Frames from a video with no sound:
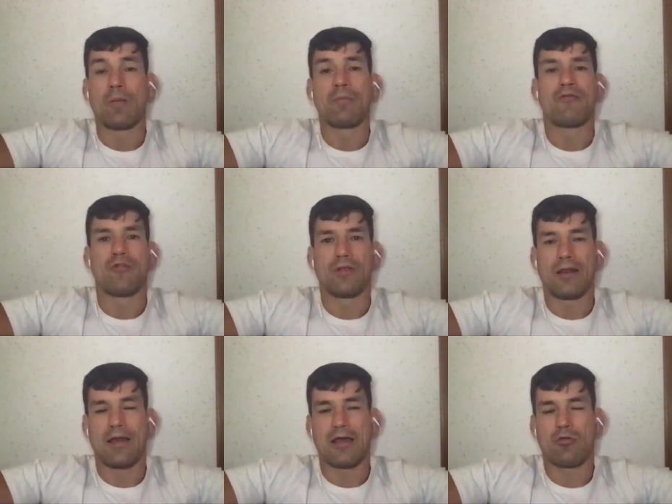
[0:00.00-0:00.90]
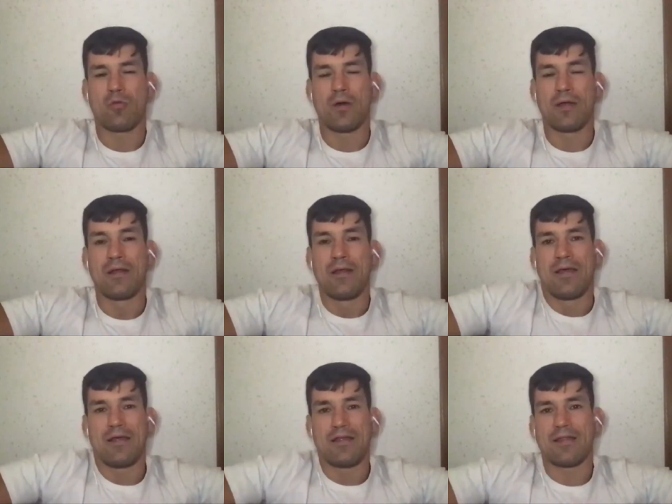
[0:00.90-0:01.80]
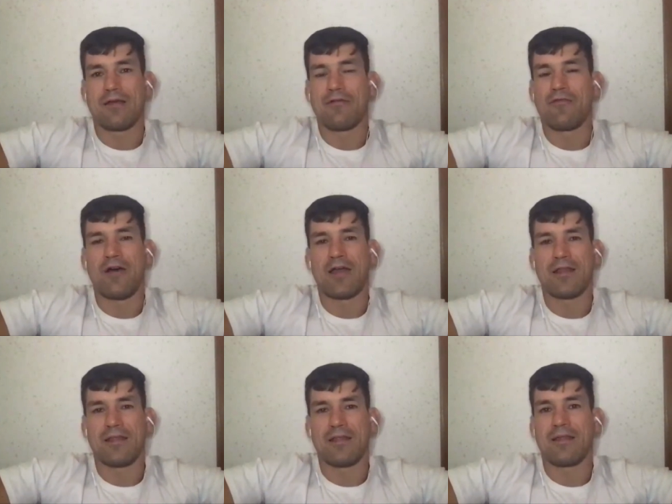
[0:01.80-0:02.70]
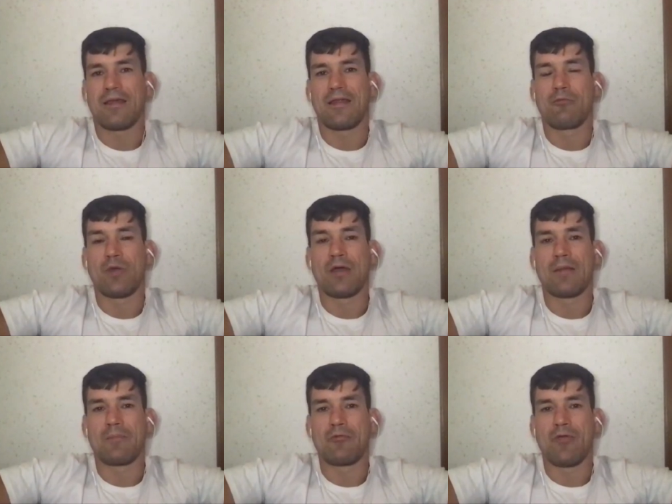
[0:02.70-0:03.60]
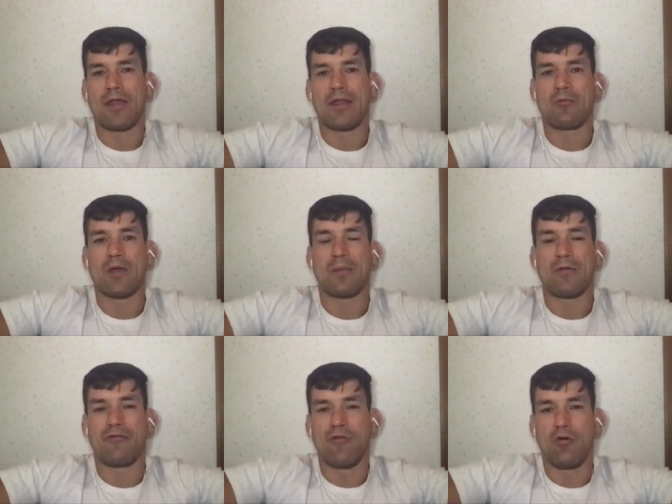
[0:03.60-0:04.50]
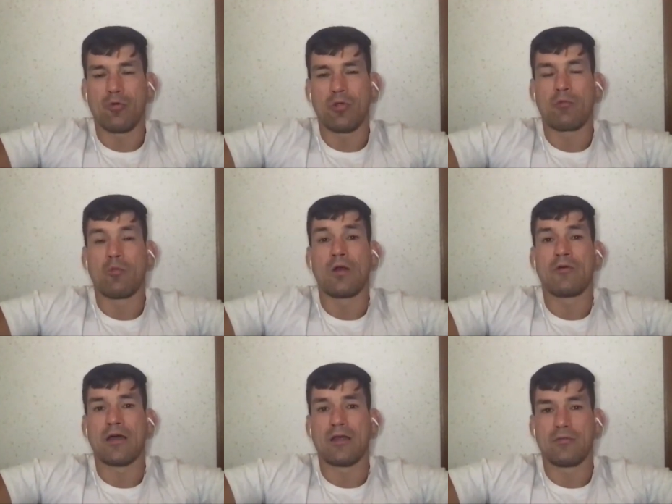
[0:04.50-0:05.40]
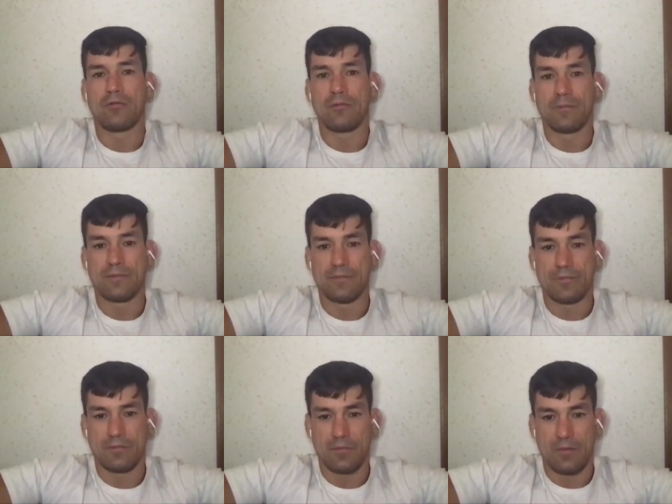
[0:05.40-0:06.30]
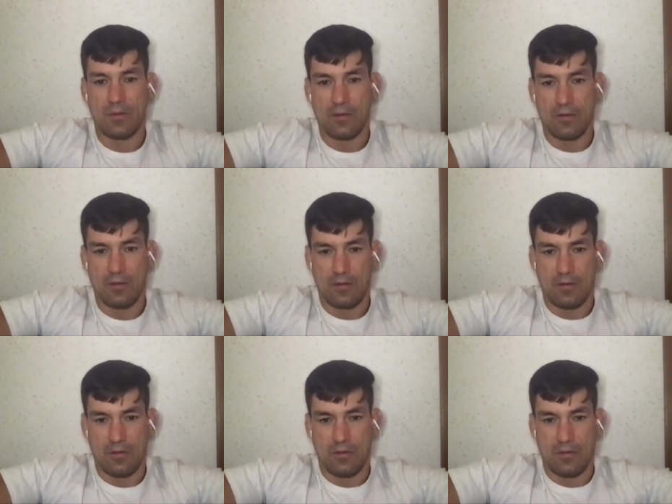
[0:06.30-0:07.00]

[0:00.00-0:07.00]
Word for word: one before the last one. It's a tough fight, and and we gotta be ready and we gotta be focused on what we gotta do. But you